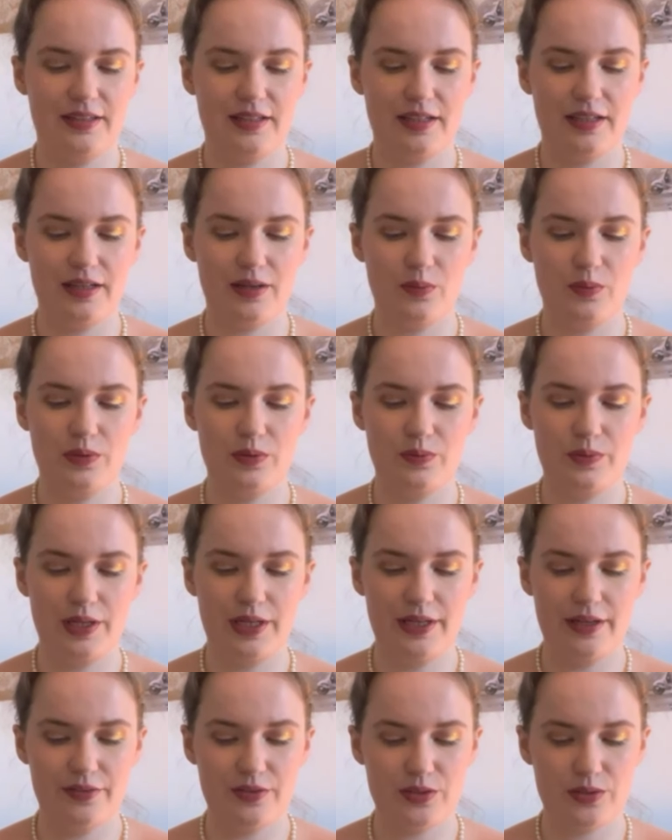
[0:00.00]
think I would
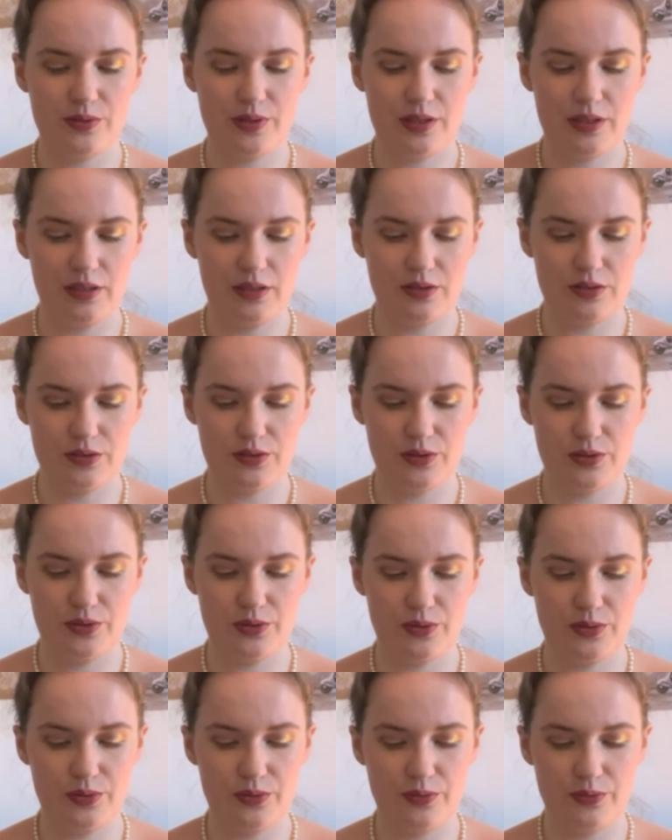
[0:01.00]
really have struggled
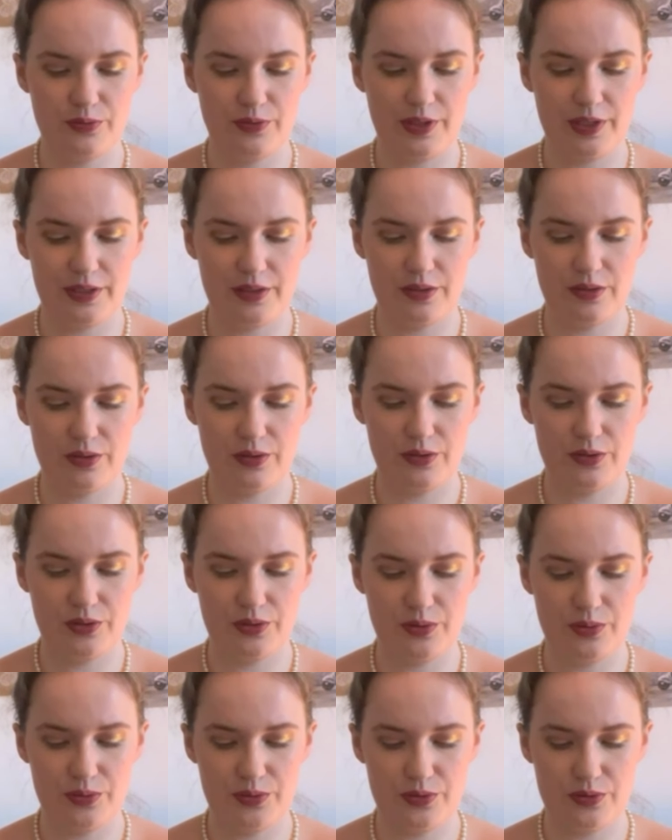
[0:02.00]
to find a good
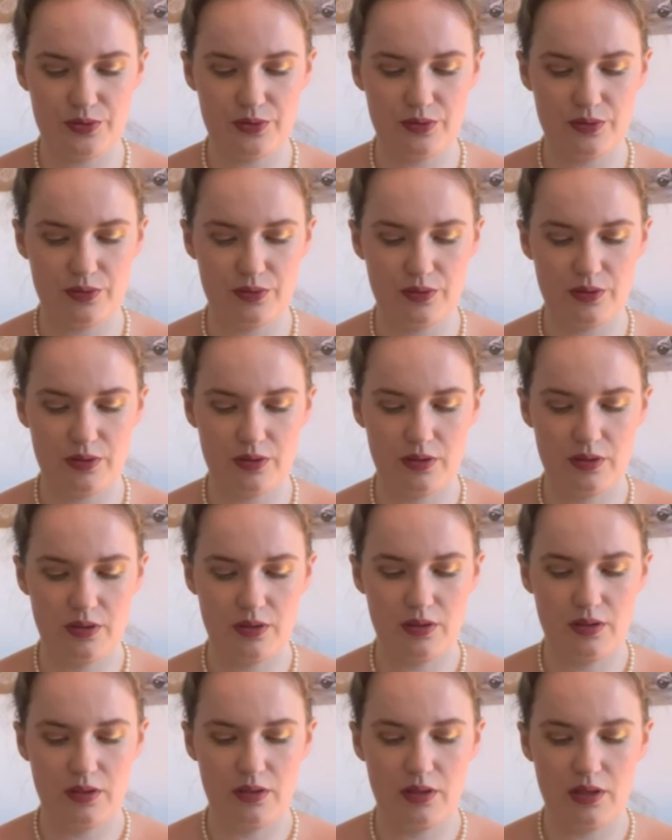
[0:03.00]
use
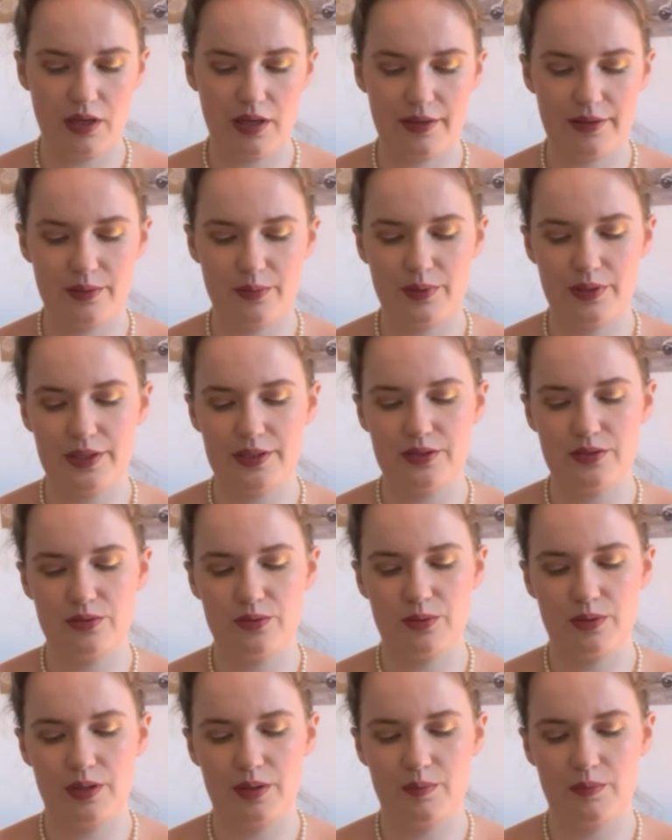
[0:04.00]
otherwise.
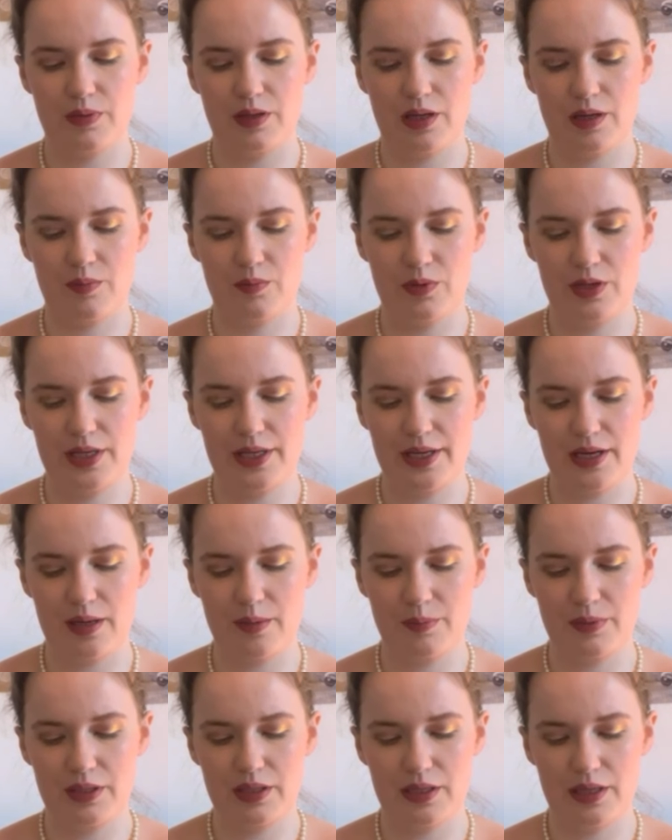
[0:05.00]
So I'm really
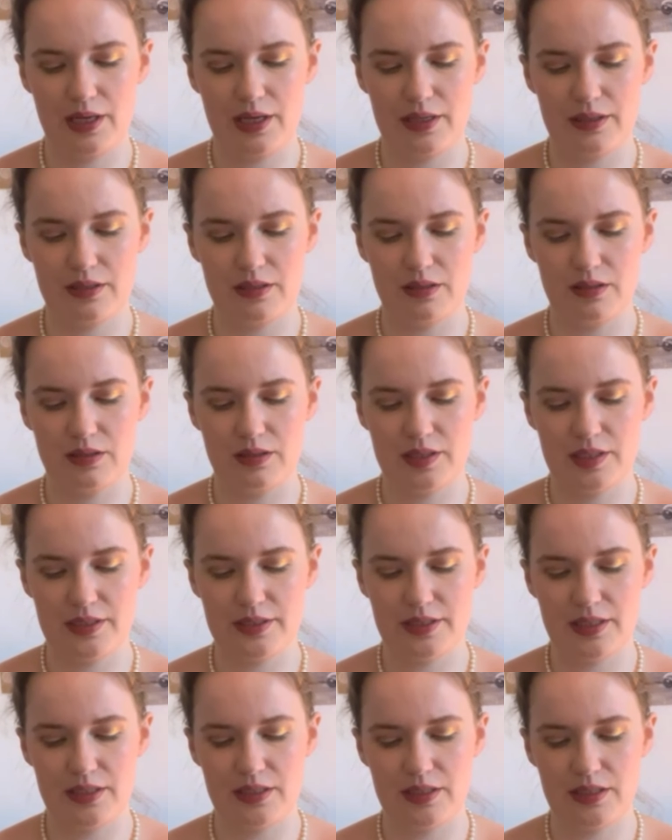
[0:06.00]
happy I had
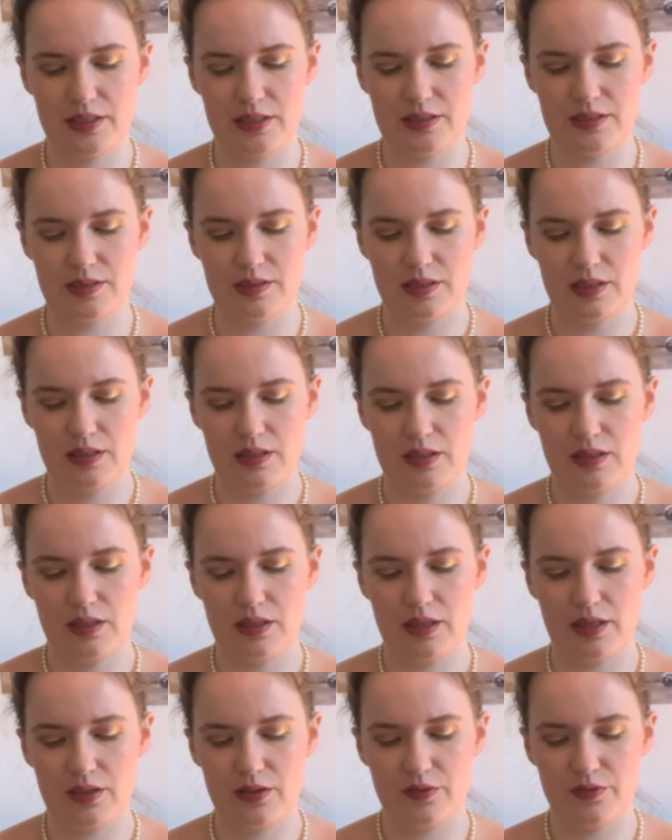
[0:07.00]
this idea. It's
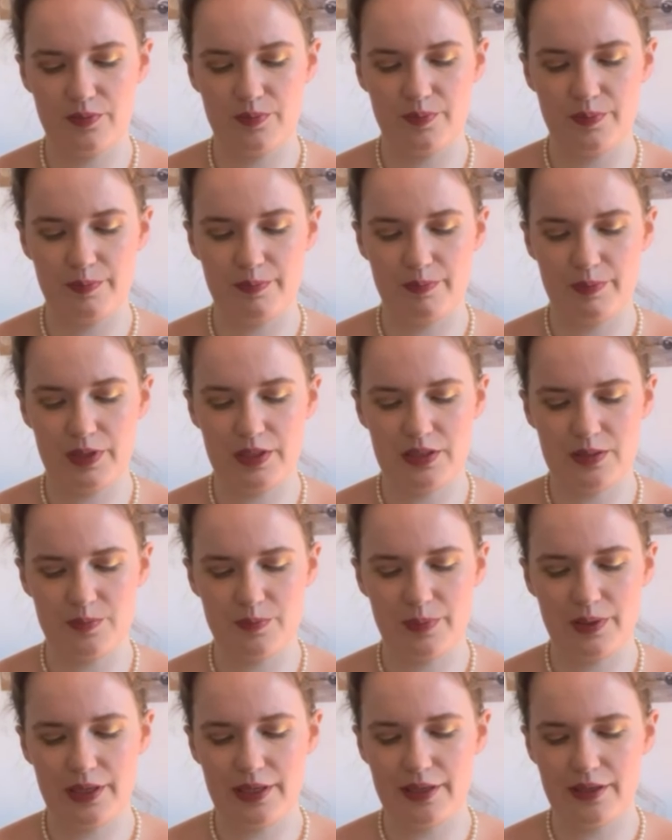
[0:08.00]
kind of
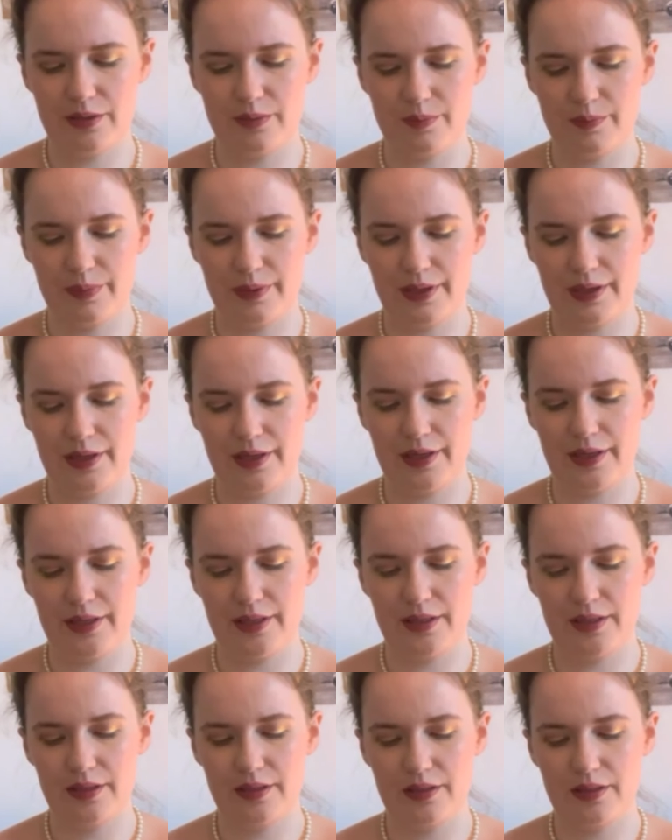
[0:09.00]
inspired
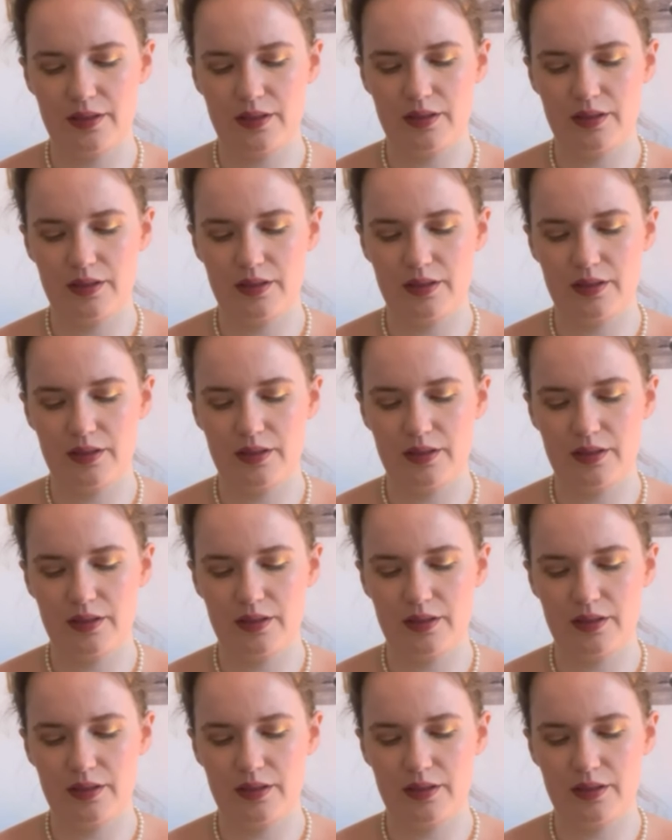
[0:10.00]
by